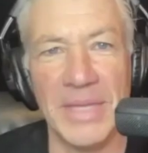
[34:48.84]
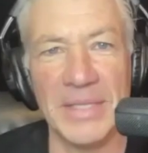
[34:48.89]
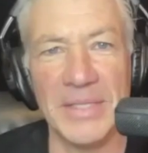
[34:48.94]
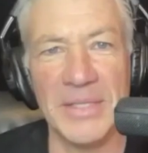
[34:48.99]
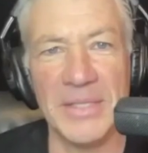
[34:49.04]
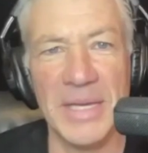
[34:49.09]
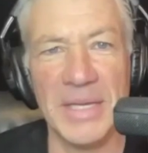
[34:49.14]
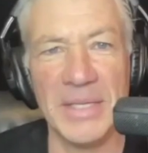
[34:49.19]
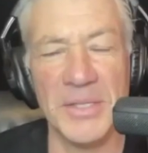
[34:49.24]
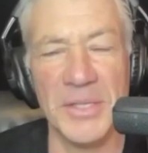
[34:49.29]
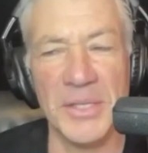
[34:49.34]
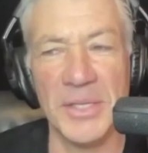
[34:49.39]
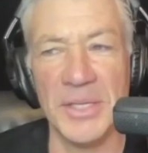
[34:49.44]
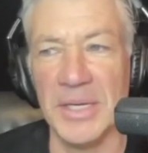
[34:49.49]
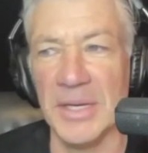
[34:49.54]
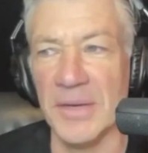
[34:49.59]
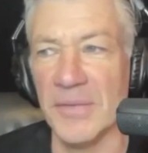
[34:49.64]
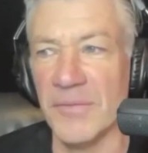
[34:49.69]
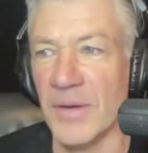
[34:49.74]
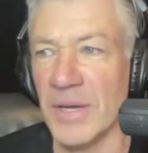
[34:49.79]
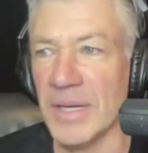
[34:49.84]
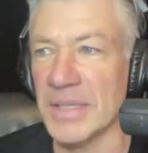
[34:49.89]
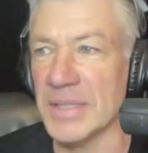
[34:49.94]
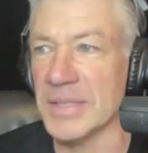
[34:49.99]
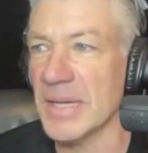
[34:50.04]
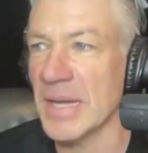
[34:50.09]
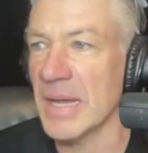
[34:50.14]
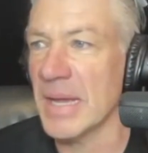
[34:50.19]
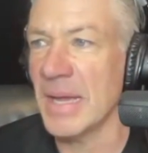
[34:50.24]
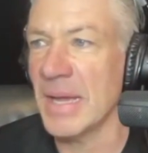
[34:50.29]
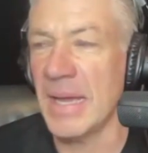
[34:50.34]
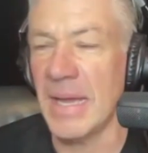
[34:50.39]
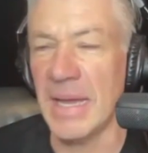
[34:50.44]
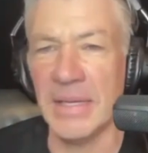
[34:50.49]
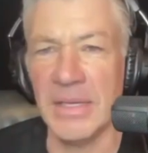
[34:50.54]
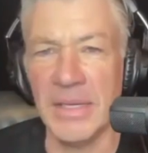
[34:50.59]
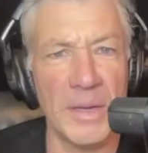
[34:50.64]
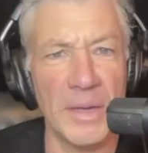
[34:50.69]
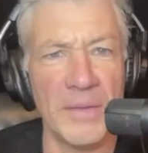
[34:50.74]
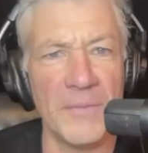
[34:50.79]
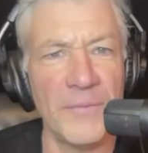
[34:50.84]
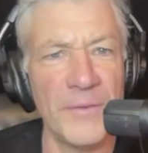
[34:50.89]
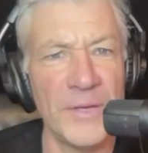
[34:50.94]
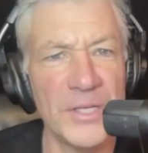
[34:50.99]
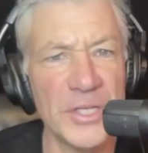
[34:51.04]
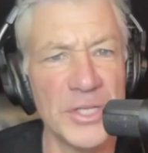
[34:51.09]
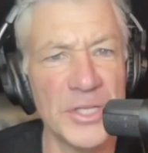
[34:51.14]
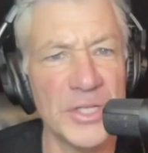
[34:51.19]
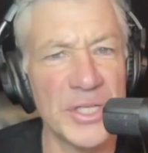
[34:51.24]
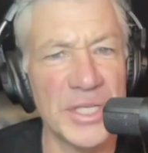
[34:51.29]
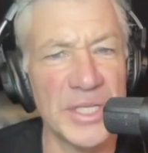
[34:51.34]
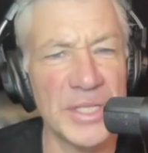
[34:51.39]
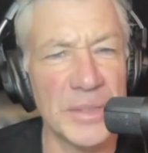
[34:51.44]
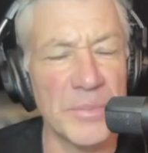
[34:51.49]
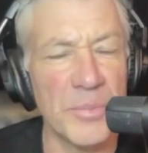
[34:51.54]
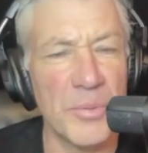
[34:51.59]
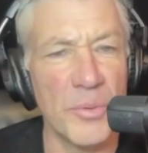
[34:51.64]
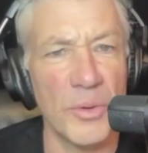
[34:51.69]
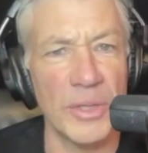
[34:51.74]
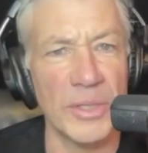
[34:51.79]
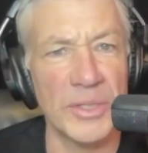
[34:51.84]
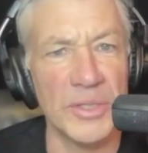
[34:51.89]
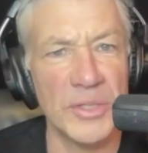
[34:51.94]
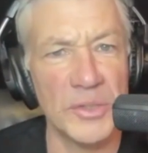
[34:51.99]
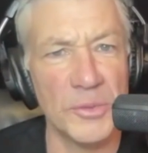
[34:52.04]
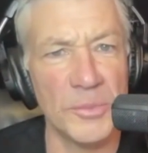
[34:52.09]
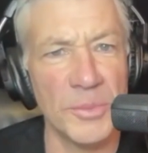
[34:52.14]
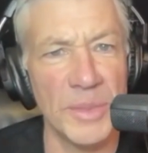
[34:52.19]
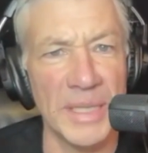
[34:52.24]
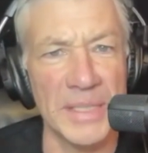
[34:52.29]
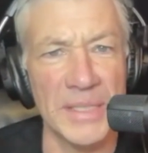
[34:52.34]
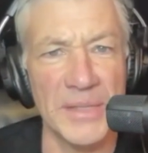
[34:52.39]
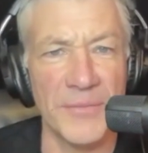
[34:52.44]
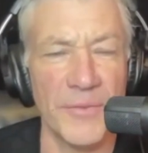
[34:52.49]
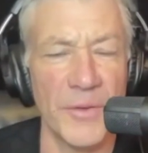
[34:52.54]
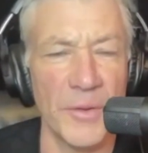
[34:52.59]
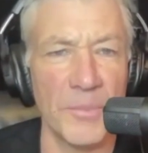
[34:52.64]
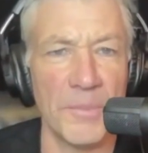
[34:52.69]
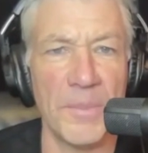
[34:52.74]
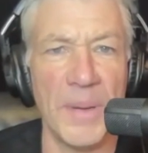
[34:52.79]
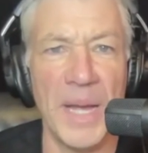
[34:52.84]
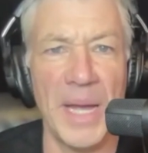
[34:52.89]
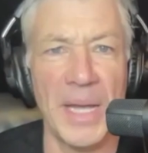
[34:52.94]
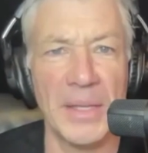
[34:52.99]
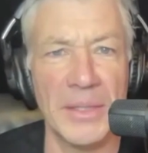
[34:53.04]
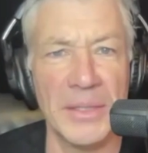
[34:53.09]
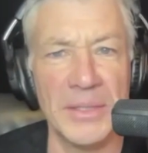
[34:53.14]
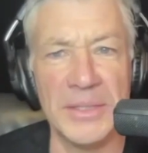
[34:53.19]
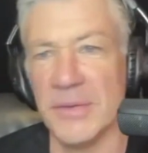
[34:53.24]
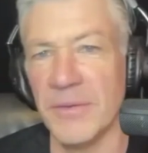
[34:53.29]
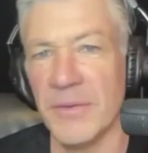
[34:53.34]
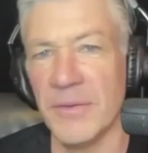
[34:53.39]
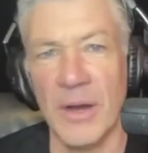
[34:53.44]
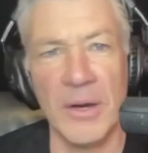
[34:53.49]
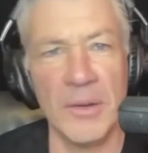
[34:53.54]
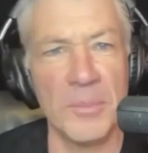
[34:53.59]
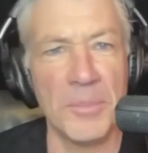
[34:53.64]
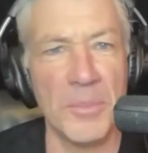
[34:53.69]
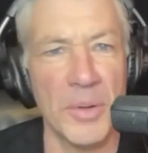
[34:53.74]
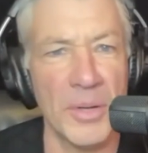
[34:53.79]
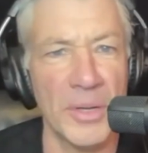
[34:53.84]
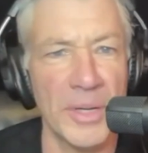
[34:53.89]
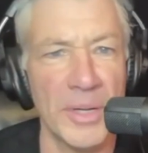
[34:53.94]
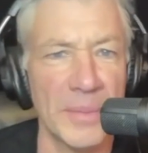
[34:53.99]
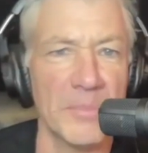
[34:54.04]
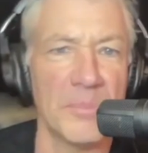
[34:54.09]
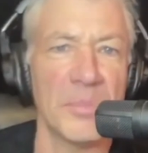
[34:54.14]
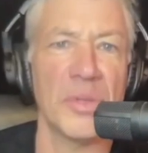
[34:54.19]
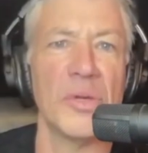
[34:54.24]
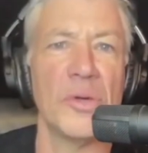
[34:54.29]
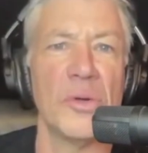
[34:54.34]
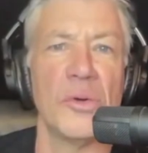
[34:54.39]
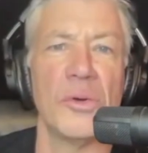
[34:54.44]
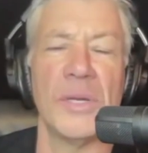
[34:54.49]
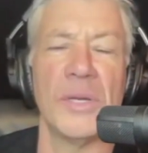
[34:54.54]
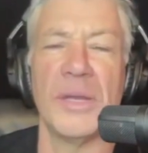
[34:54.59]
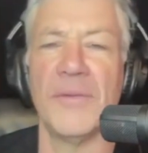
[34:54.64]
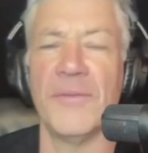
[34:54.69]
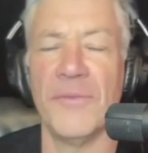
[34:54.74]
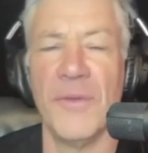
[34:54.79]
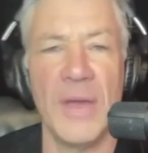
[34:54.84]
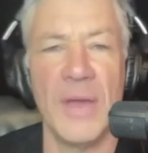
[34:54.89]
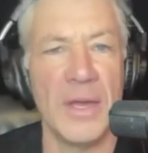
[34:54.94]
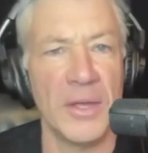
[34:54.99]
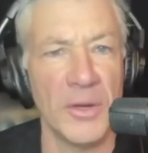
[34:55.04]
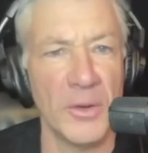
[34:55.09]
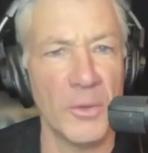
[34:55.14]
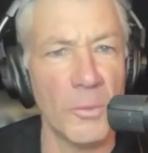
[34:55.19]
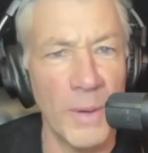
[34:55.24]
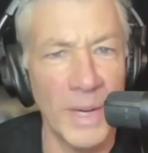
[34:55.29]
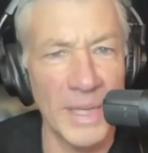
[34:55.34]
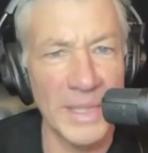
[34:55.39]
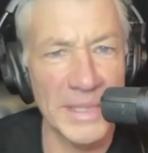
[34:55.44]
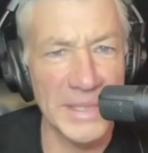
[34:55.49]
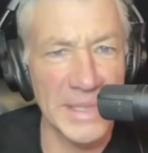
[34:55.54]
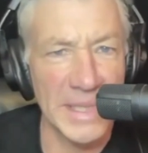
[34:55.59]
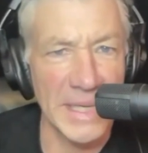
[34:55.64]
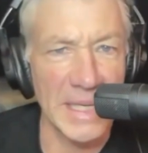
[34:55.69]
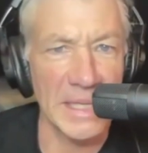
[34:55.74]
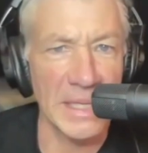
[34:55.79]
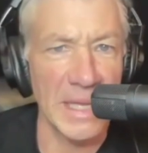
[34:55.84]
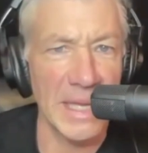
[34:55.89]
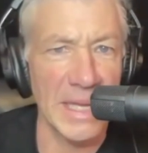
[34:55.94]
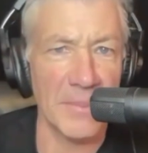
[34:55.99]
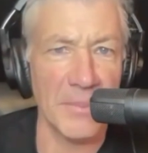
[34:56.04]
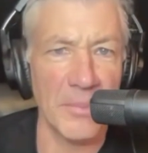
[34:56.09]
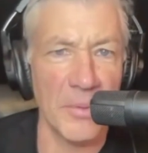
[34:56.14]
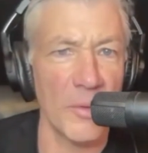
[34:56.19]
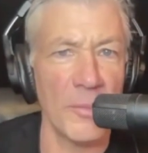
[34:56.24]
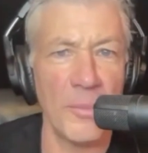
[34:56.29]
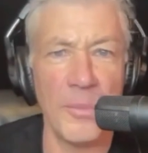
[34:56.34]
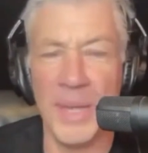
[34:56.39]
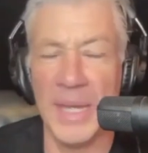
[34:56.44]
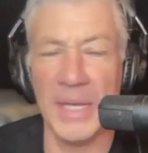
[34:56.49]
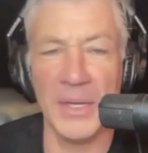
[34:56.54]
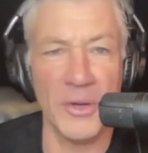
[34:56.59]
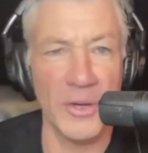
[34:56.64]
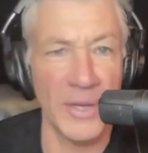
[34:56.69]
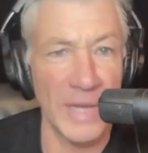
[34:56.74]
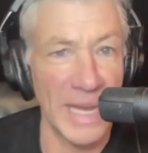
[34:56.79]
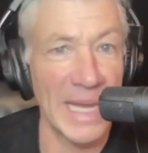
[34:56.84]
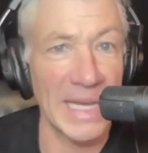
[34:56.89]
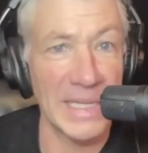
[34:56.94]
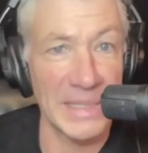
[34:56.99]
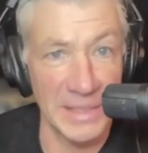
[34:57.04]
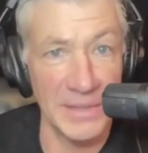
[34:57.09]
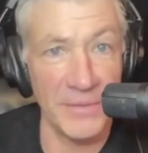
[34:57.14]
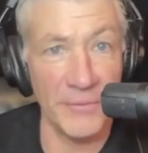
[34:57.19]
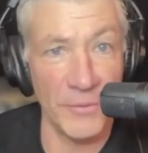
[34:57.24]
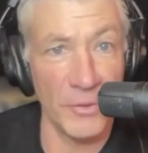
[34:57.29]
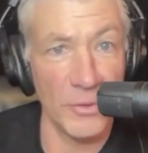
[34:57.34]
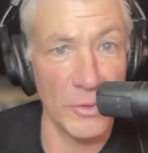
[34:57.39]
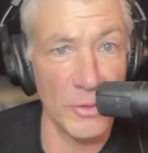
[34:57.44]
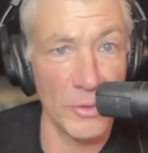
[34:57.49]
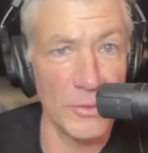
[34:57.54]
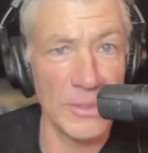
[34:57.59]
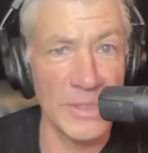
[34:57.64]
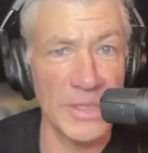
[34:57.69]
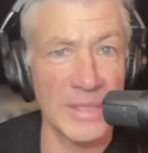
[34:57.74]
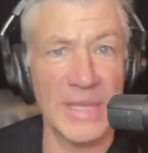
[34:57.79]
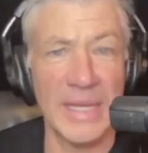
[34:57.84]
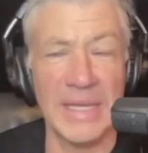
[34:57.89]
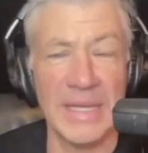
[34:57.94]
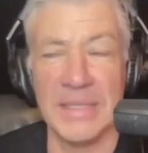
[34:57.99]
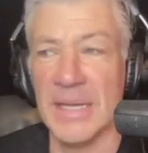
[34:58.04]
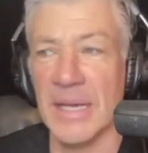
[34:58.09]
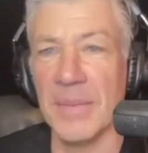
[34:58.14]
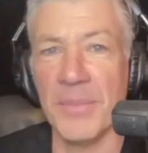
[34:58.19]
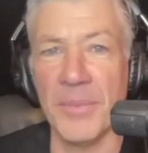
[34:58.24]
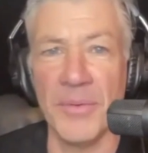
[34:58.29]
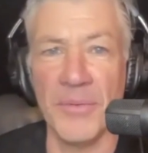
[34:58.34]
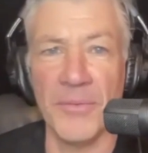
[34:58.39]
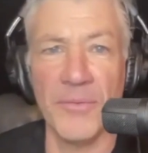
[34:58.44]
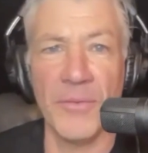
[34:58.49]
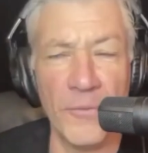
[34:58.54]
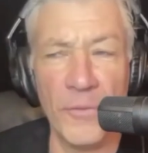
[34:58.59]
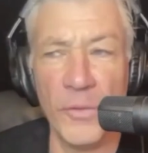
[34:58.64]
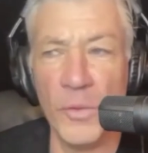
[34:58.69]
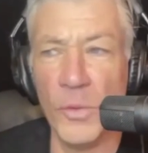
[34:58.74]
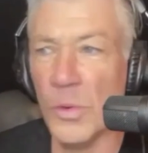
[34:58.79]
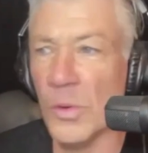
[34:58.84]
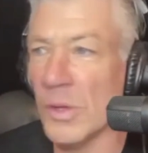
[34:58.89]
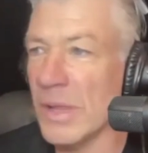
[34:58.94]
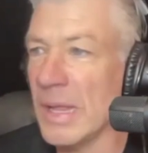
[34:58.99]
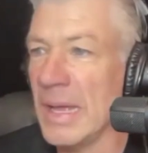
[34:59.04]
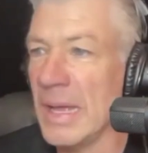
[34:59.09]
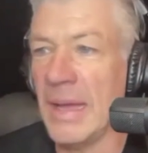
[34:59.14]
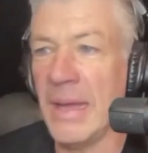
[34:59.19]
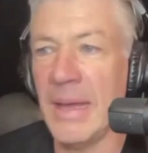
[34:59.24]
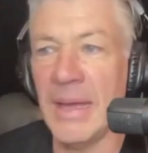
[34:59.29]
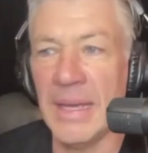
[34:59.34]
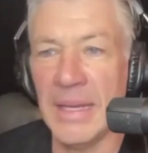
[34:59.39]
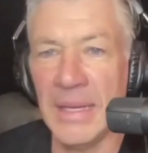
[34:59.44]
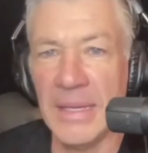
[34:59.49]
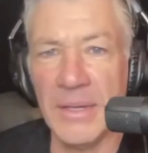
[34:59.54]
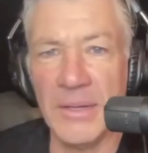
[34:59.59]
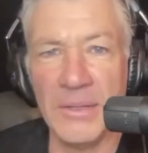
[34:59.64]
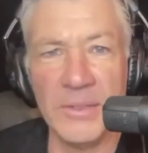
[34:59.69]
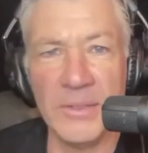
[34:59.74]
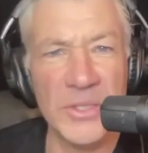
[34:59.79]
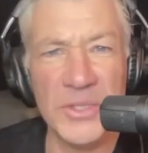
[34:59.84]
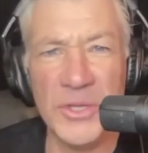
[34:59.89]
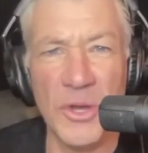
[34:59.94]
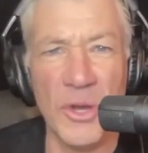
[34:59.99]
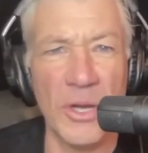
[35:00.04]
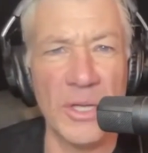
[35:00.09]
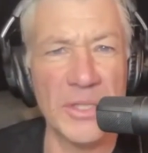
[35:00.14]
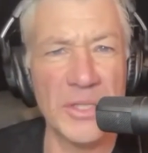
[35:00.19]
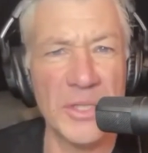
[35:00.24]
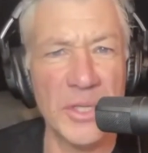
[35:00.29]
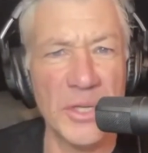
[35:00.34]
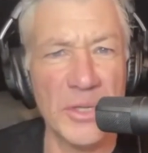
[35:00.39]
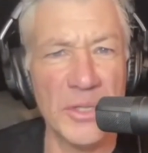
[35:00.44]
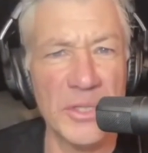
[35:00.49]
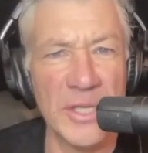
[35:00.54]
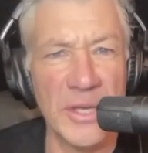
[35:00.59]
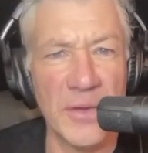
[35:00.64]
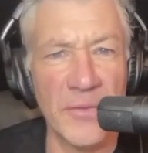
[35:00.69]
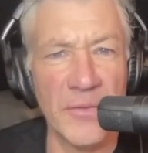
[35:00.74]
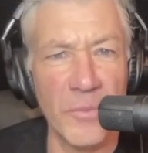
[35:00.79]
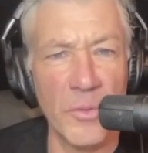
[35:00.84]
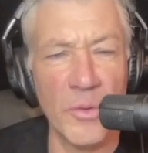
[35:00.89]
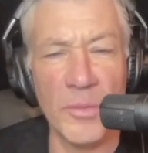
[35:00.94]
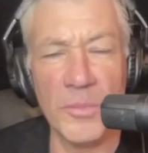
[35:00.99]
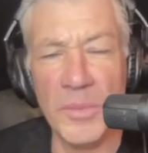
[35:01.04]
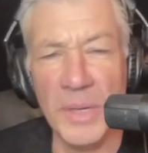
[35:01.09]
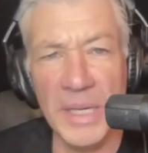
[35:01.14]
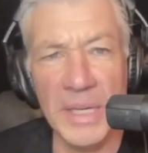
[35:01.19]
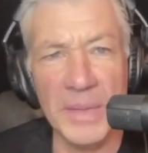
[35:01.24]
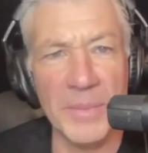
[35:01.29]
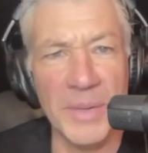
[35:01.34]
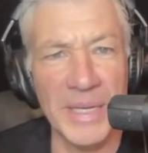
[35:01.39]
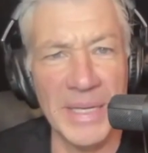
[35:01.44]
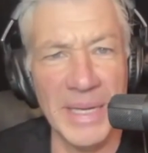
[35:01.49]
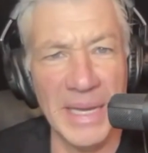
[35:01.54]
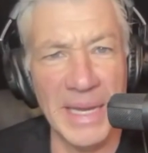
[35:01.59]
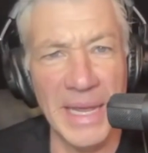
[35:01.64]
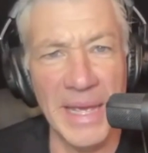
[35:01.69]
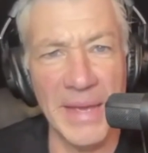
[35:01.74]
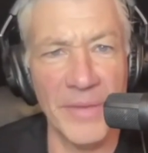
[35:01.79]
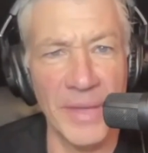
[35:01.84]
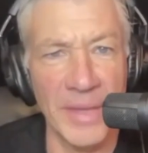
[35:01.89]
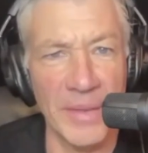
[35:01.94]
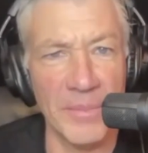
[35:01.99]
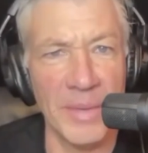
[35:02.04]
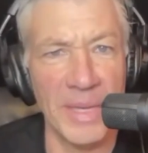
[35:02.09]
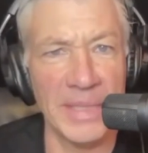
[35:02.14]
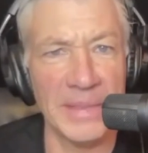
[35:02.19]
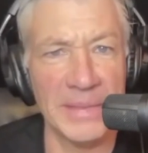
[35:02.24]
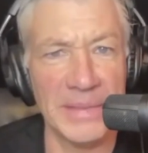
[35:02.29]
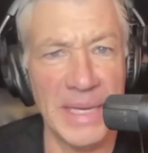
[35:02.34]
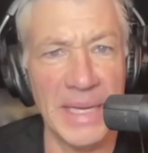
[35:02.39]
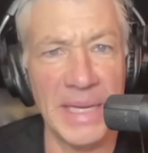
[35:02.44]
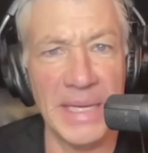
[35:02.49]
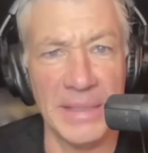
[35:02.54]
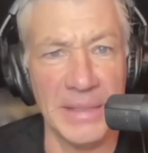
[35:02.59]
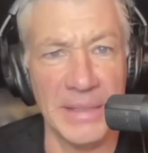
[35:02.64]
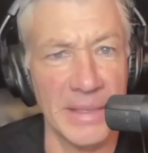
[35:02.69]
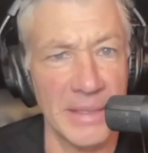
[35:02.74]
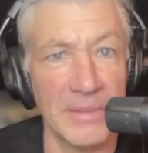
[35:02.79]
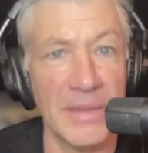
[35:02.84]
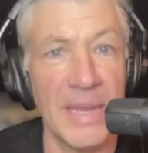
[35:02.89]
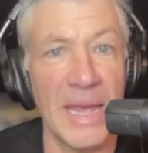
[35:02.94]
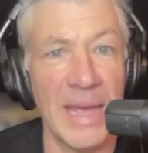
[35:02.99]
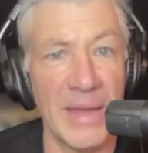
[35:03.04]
that's excellent advice. And efficiency is important too, because if your pilots aren't burning blue and if you're wasting a lot of propane or gas, if you're using that type of fuel, mm-hmm. you're just costing yourself more money by not having it maintained, and